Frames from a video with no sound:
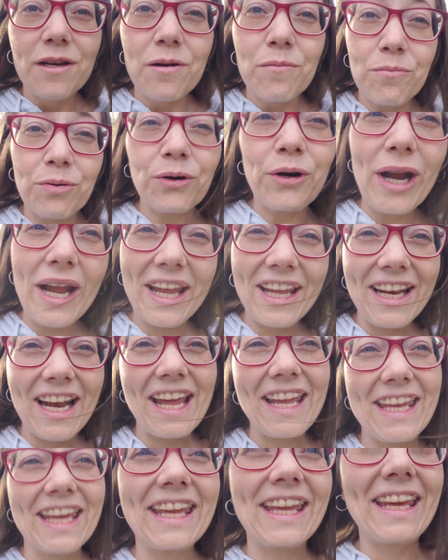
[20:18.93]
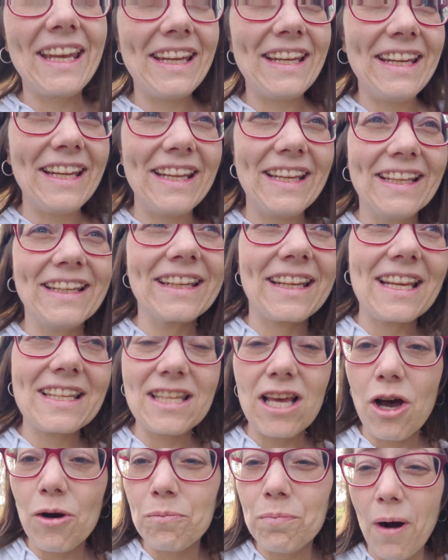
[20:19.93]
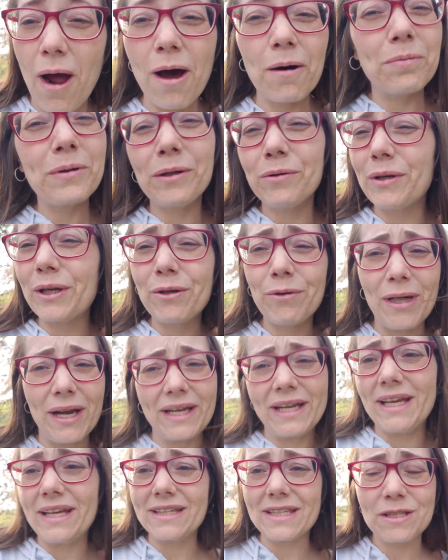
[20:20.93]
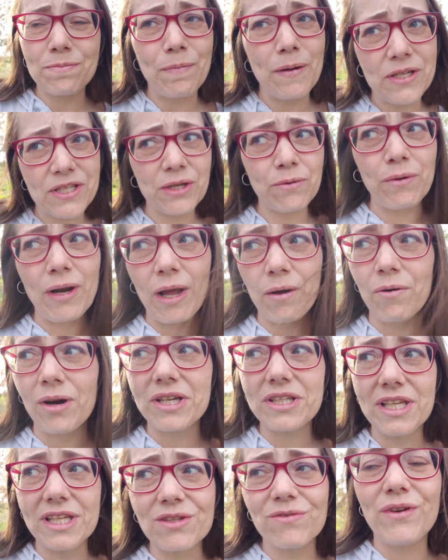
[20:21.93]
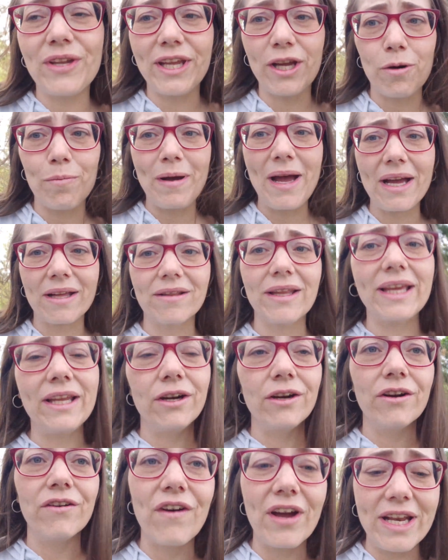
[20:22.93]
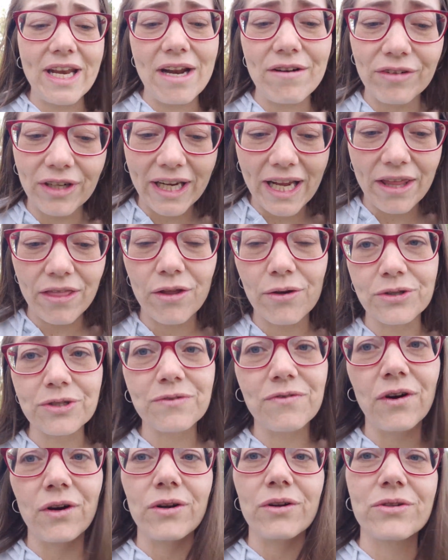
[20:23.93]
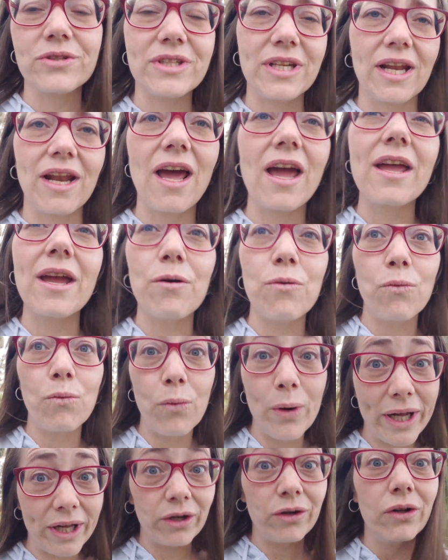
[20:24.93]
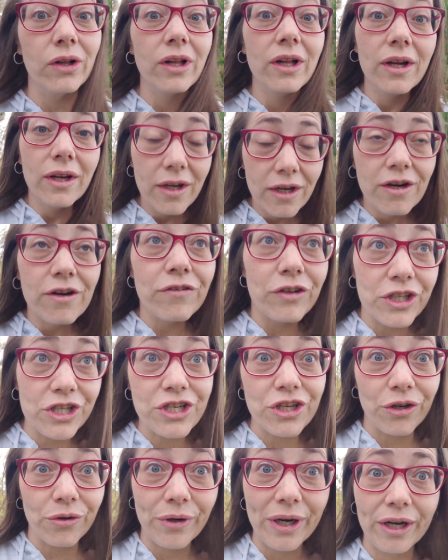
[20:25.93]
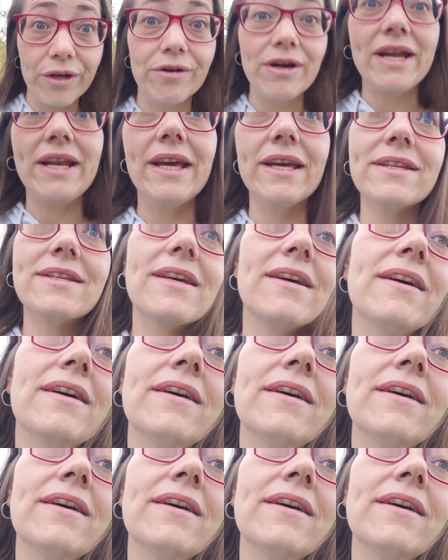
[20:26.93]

praying I can get it in because I'll probably regret it, especially when I watch this video back later. If I never get those photos done, I will for sure regret it.